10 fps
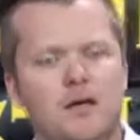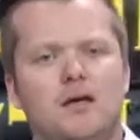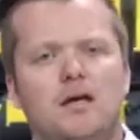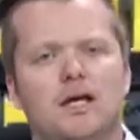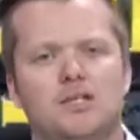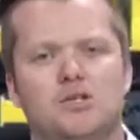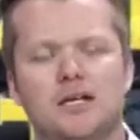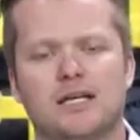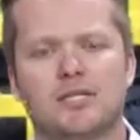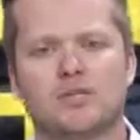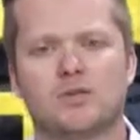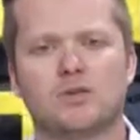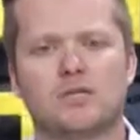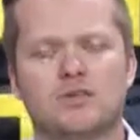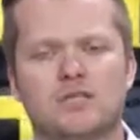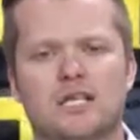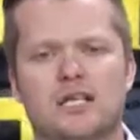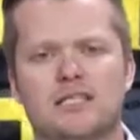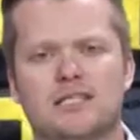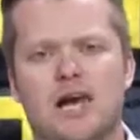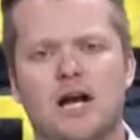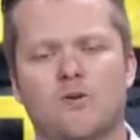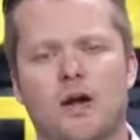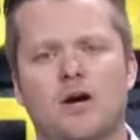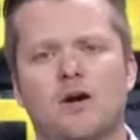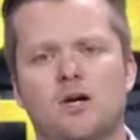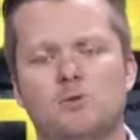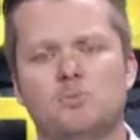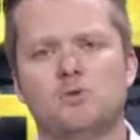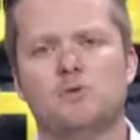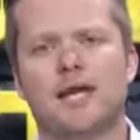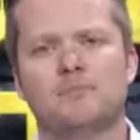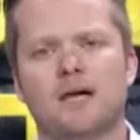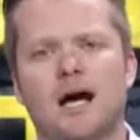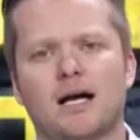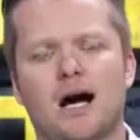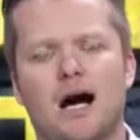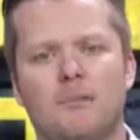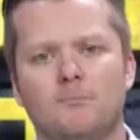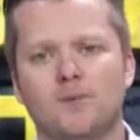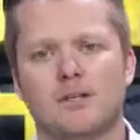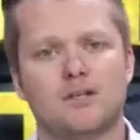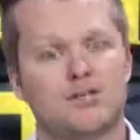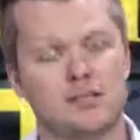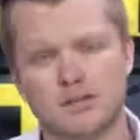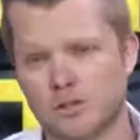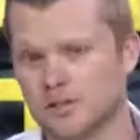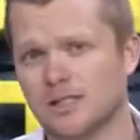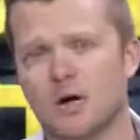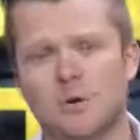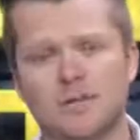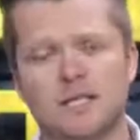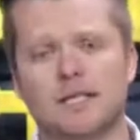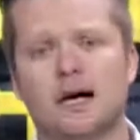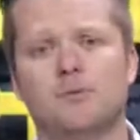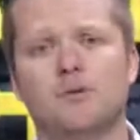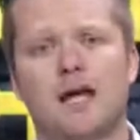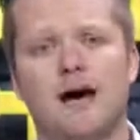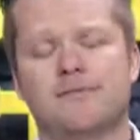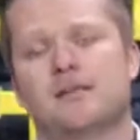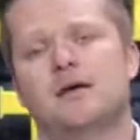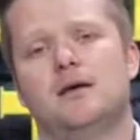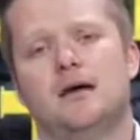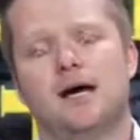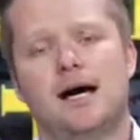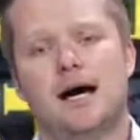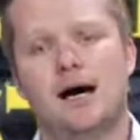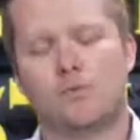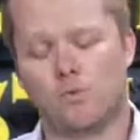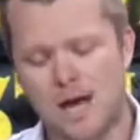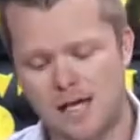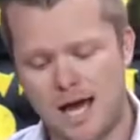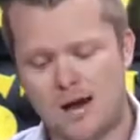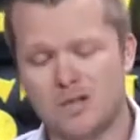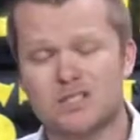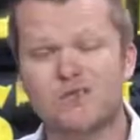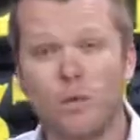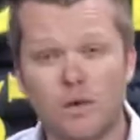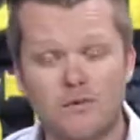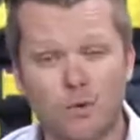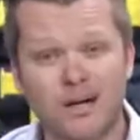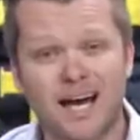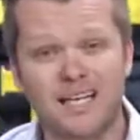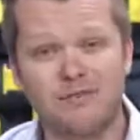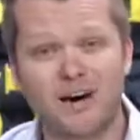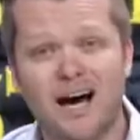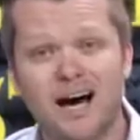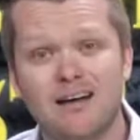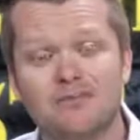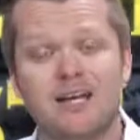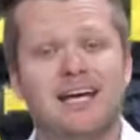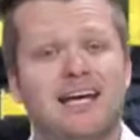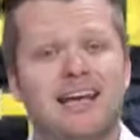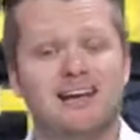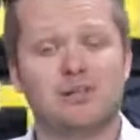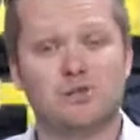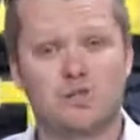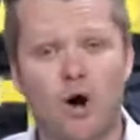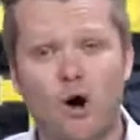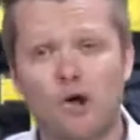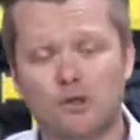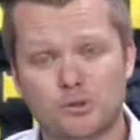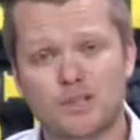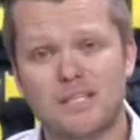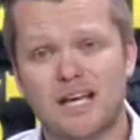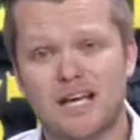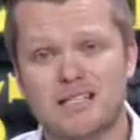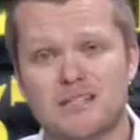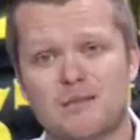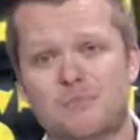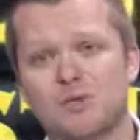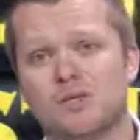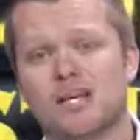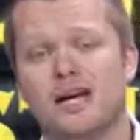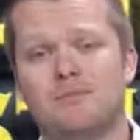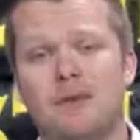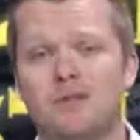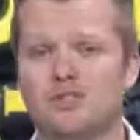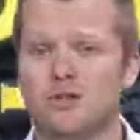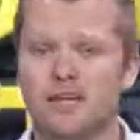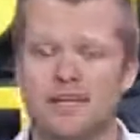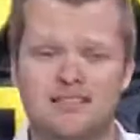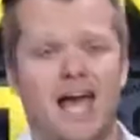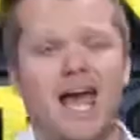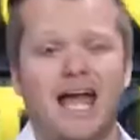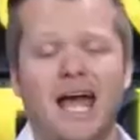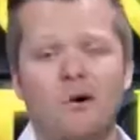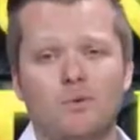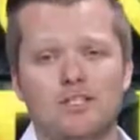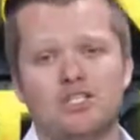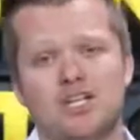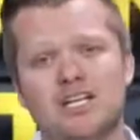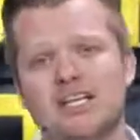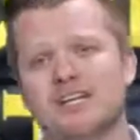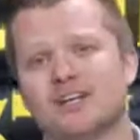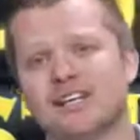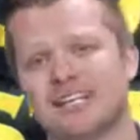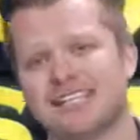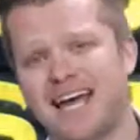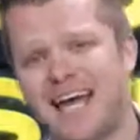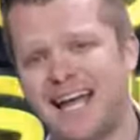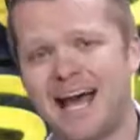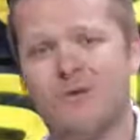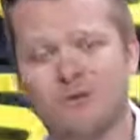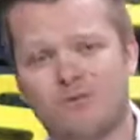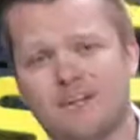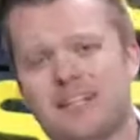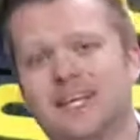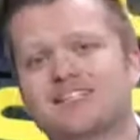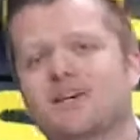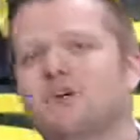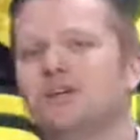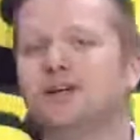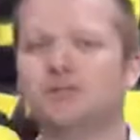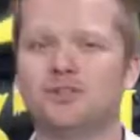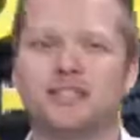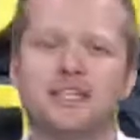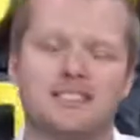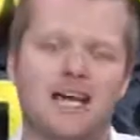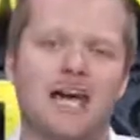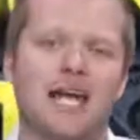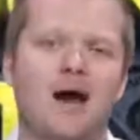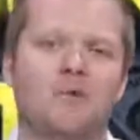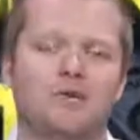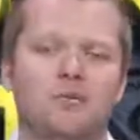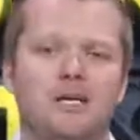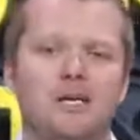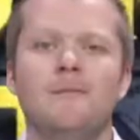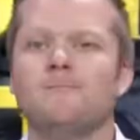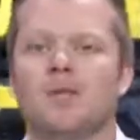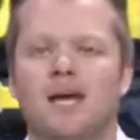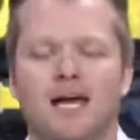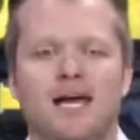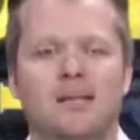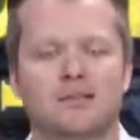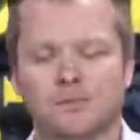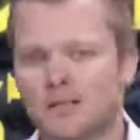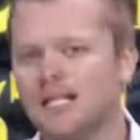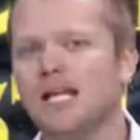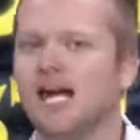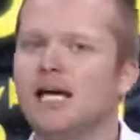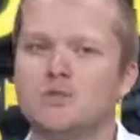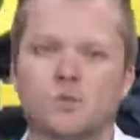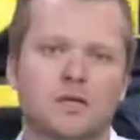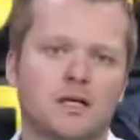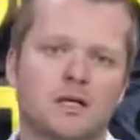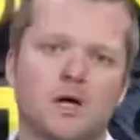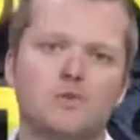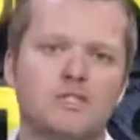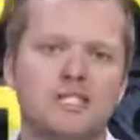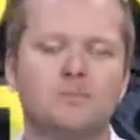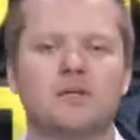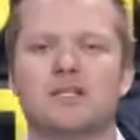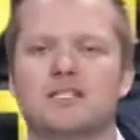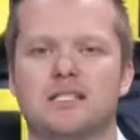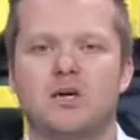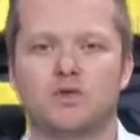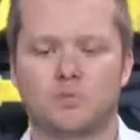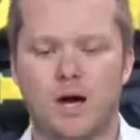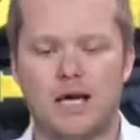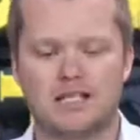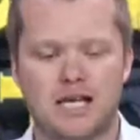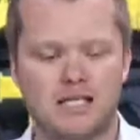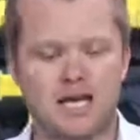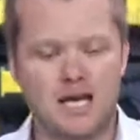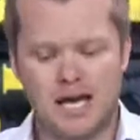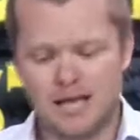And you can get your, your tickets at grantcardonebootcamp.com. There's literally only a couple left. Um, right now, it's $44.95. It includes all three days of the boot camp. That means you're going to get to hang out with G, you're going to get to hang out with Vic Antonio, you're going to get to hang out with me. And three days, we're going to go deep into the sales process.